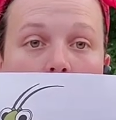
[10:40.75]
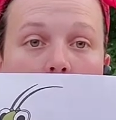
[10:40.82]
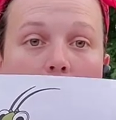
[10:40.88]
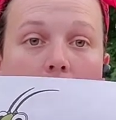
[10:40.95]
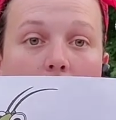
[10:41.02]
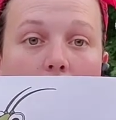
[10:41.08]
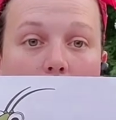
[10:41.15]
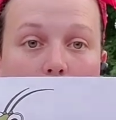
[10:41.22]

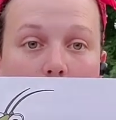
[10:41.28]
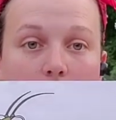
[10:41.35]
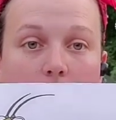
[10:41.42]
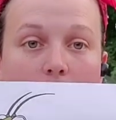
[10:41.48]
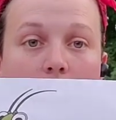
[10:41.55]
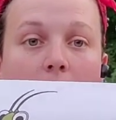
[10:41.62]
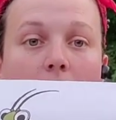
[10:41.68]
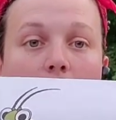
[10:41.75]
and
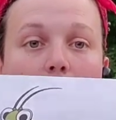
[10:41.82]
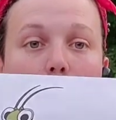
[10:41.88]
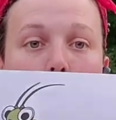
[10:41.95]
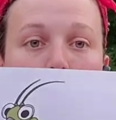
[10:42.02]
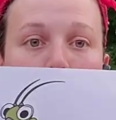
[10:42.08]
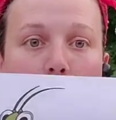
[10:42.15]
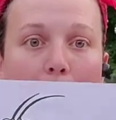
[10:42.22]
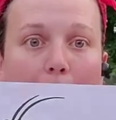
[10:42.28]
he
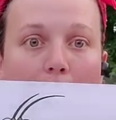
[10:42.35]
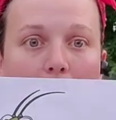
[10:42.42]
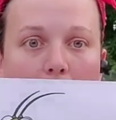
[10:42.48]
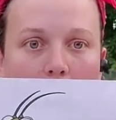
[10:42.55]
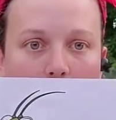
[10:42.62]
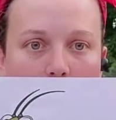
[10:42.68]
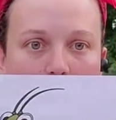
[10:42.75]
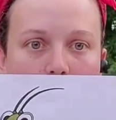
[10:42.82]

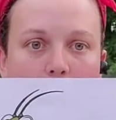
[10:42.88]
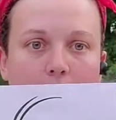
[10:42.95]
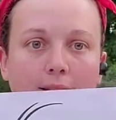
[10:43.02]
prays